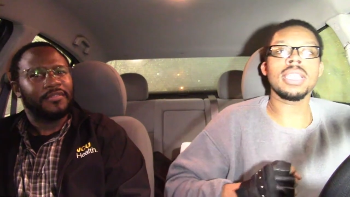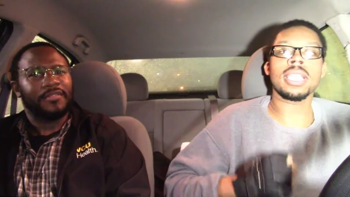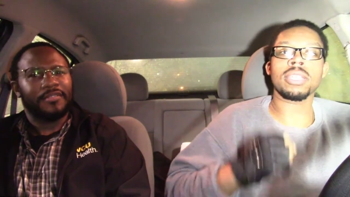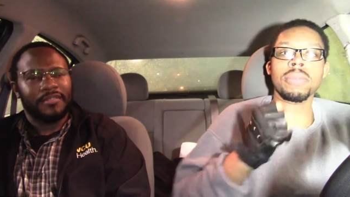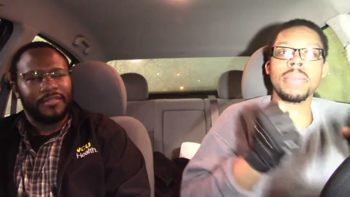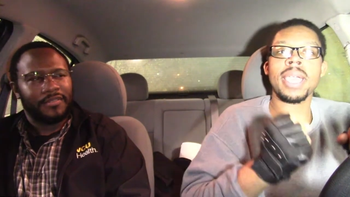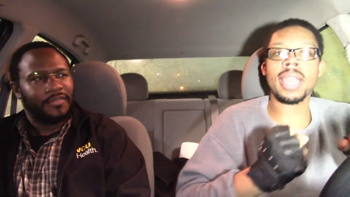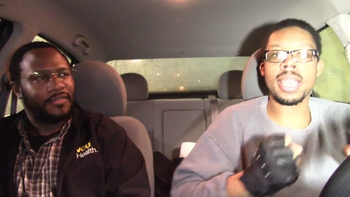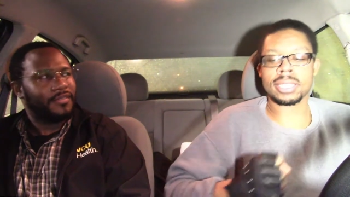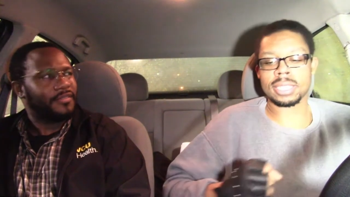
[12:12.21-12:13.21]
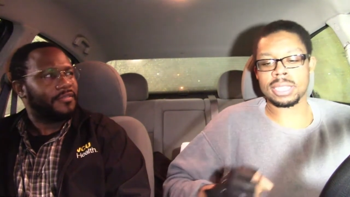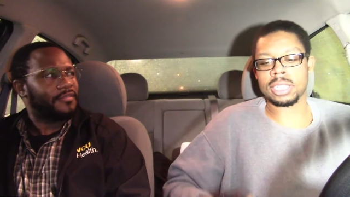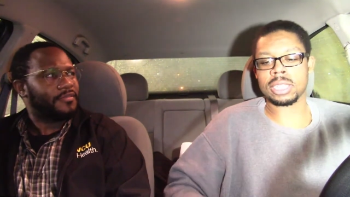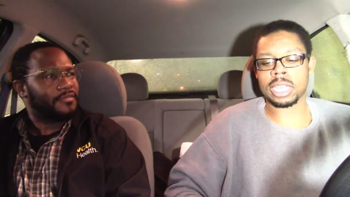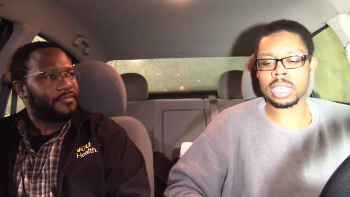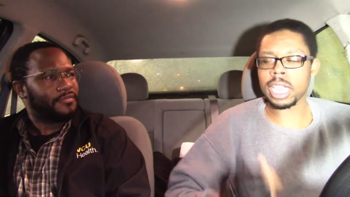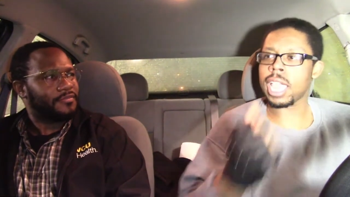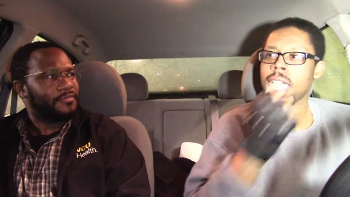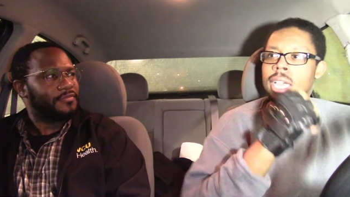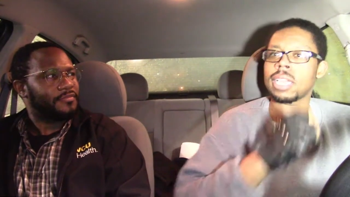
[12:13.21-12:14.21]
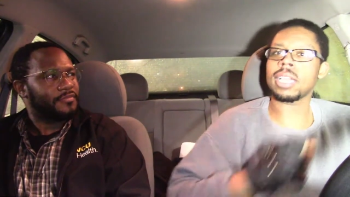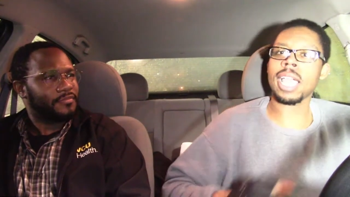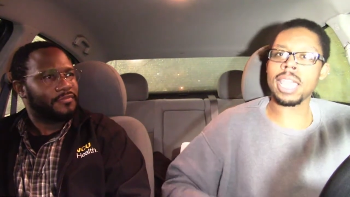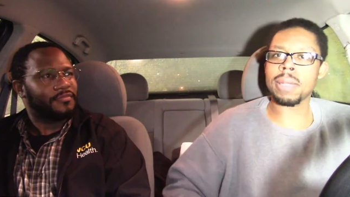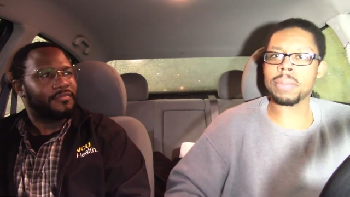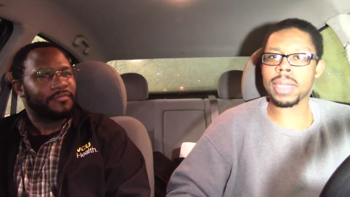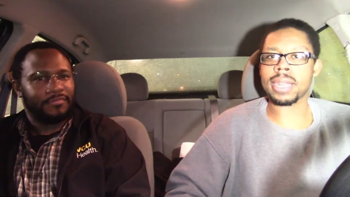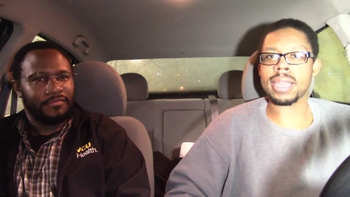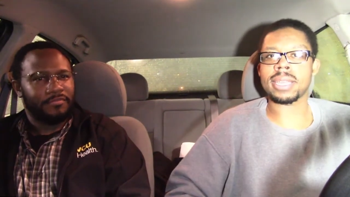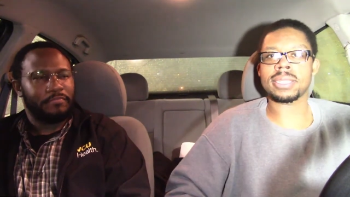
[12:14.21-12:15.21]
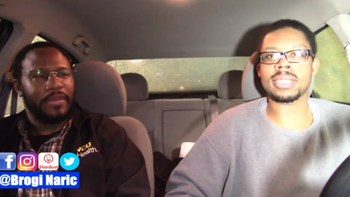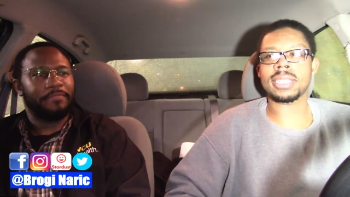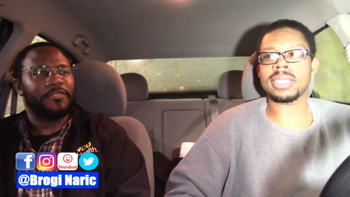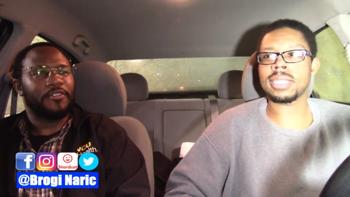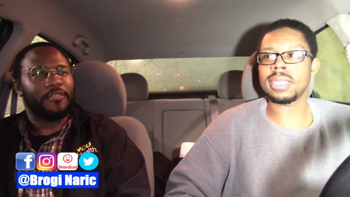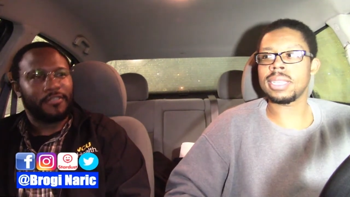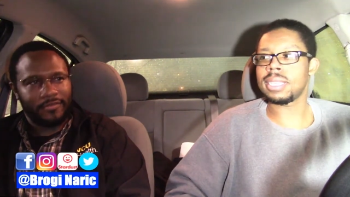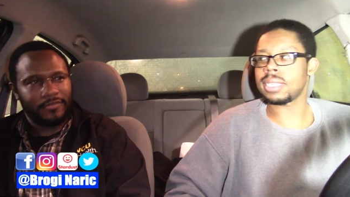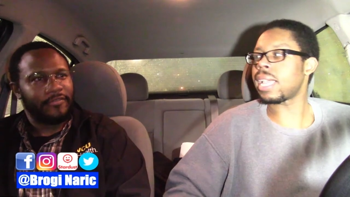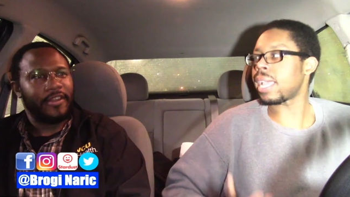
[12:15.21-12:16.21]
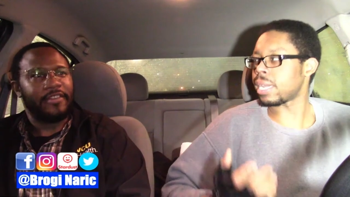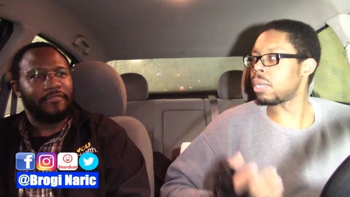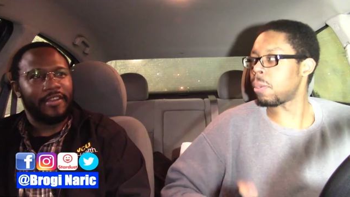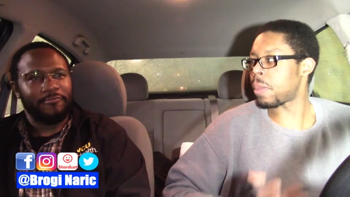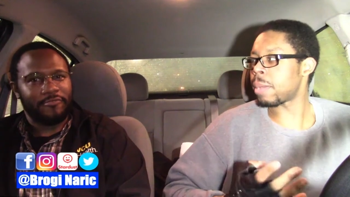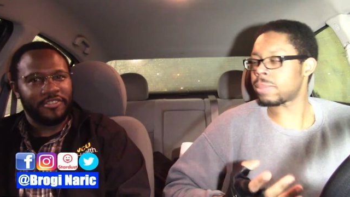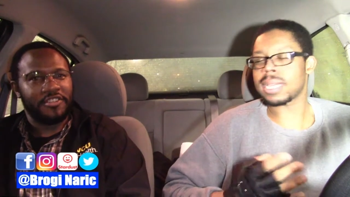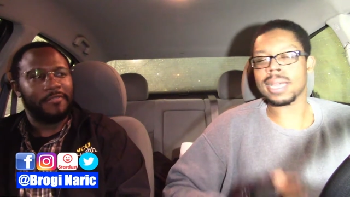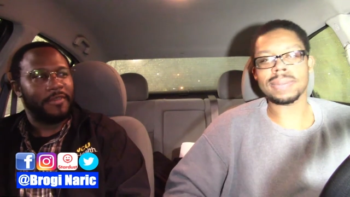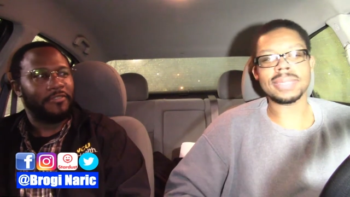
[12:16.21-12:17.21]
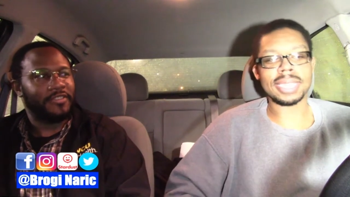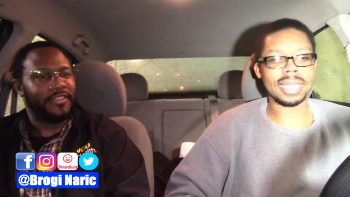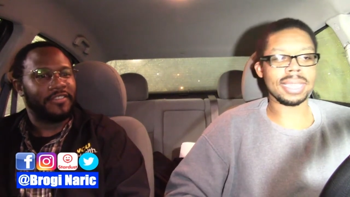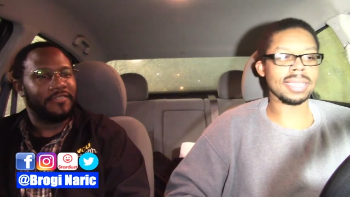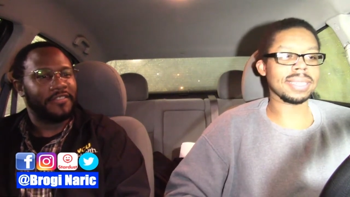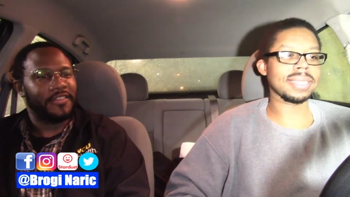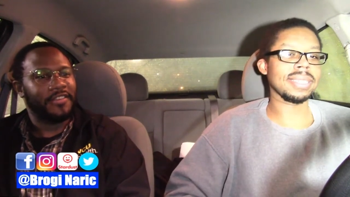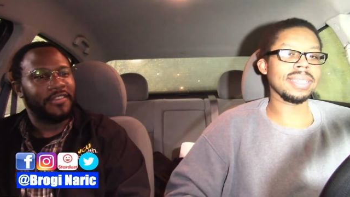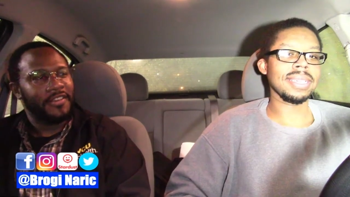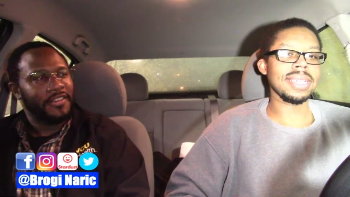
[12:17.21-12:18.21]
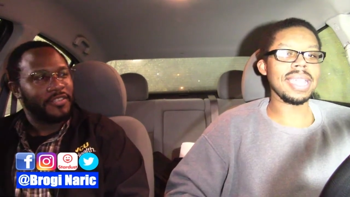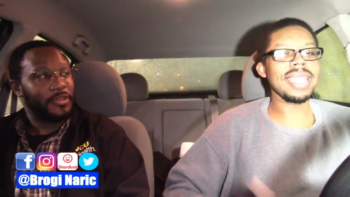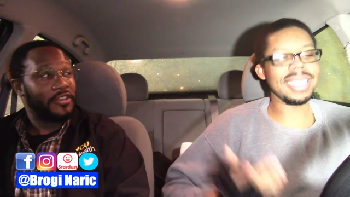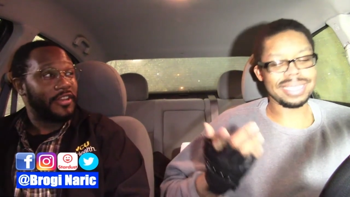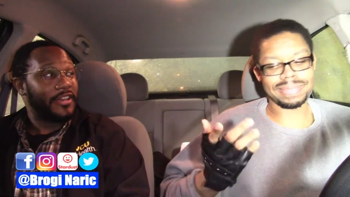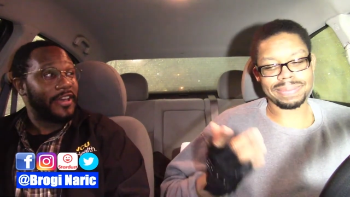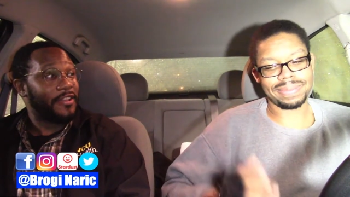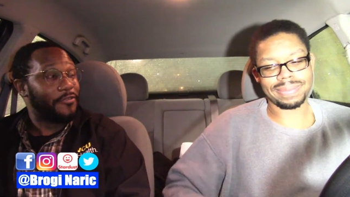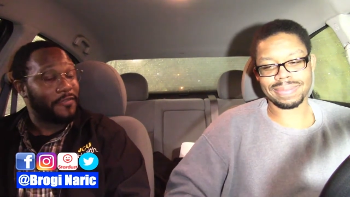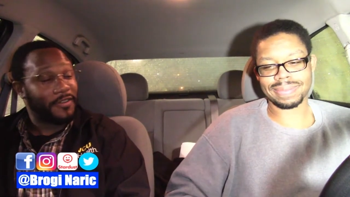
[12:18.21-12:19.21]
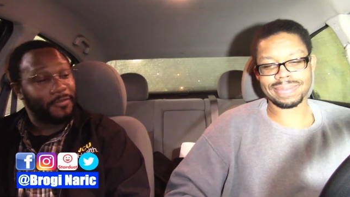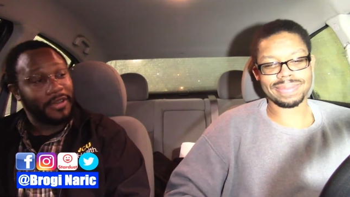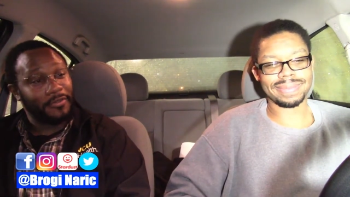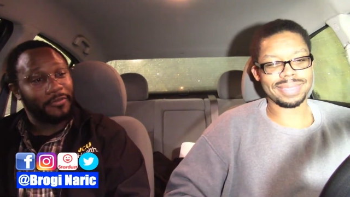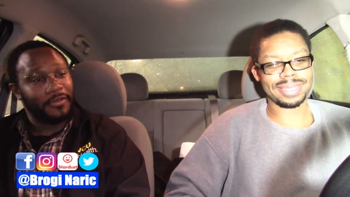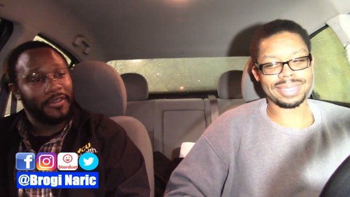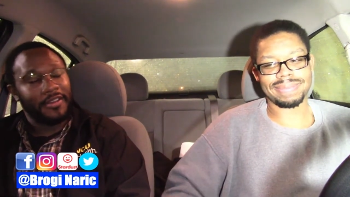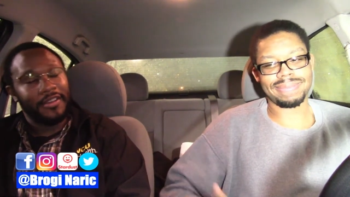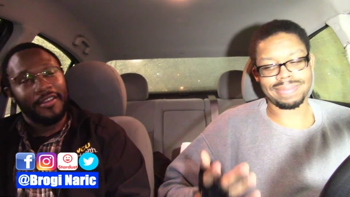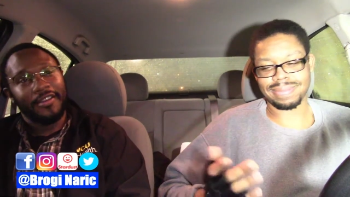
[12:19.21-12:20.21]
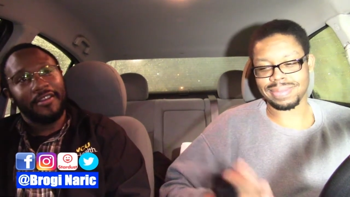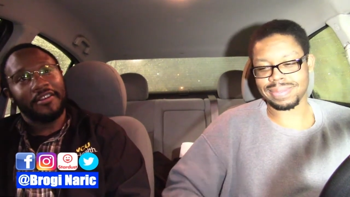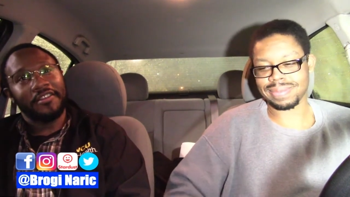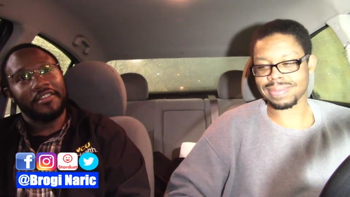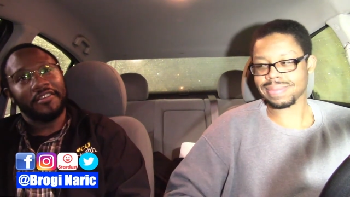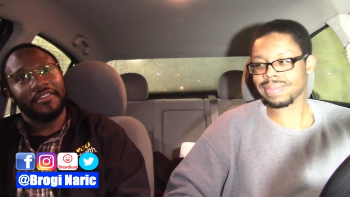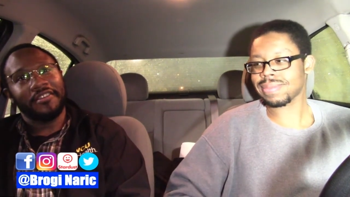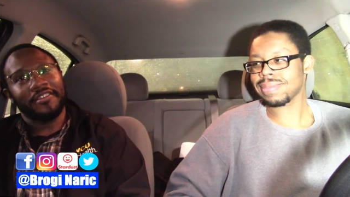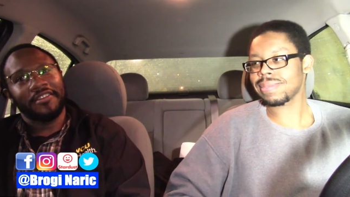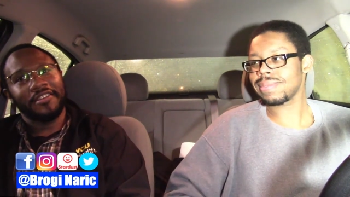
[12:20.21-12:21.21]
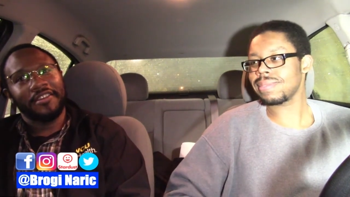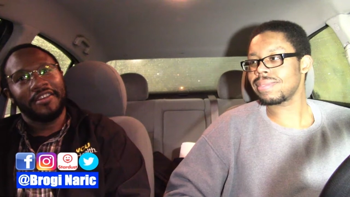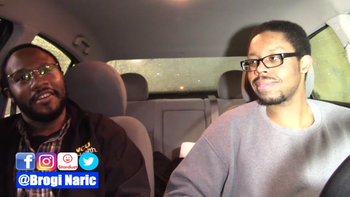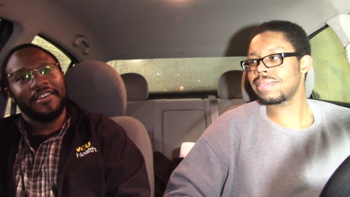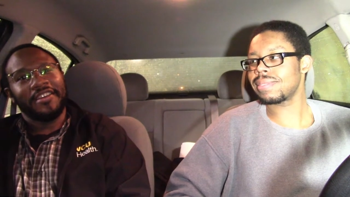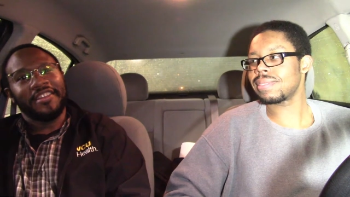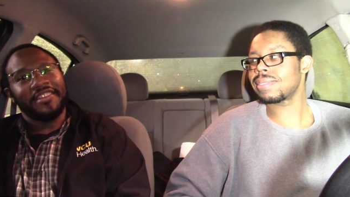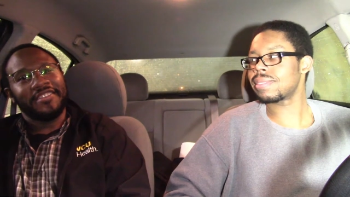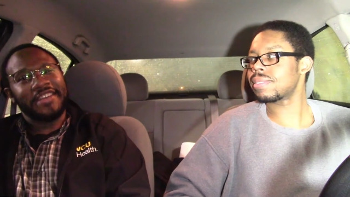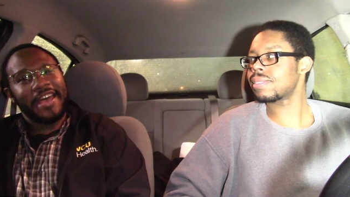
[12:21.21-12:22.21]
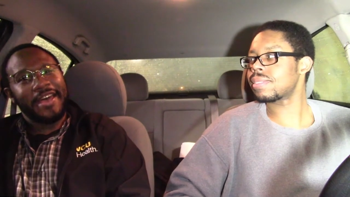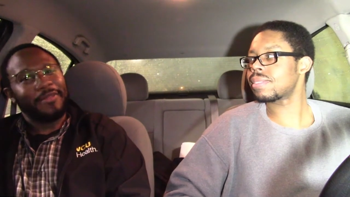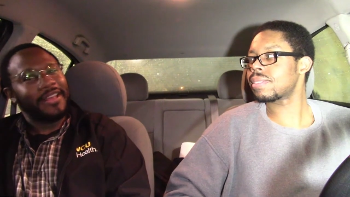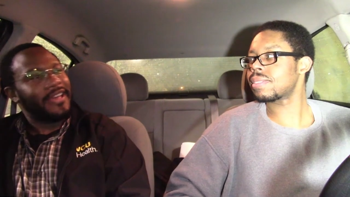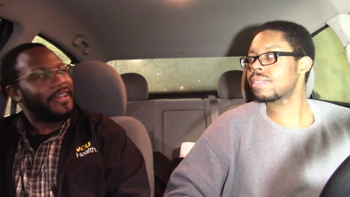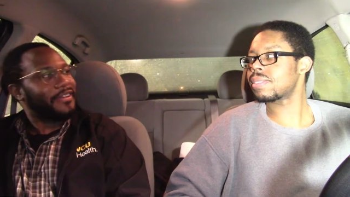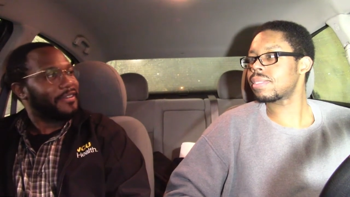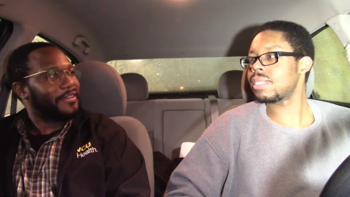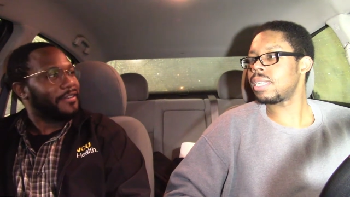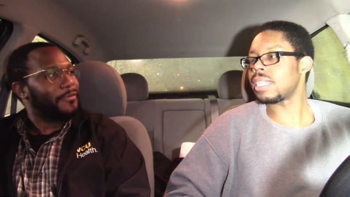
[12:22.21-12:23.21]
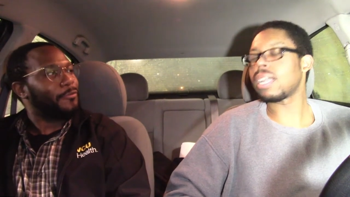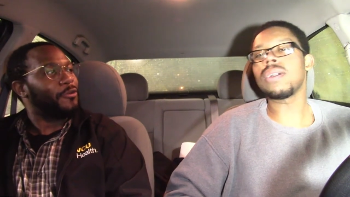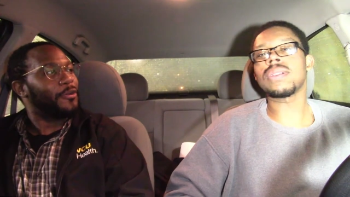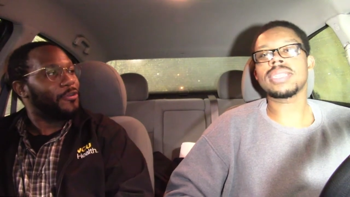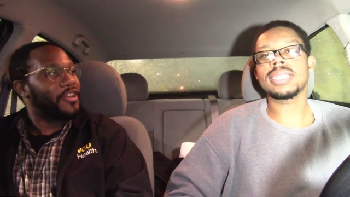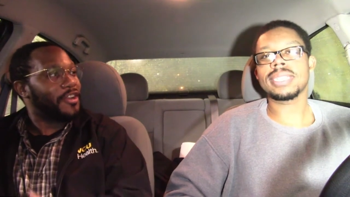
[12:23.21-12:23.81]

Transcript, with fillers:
Speaker 1: and you're badass and then she's like yeah i am badass pep and then, talk yeah the little pep talk yeah
Speaker 2: speaking of that how do you feel about uh, the the timeline Yo, would it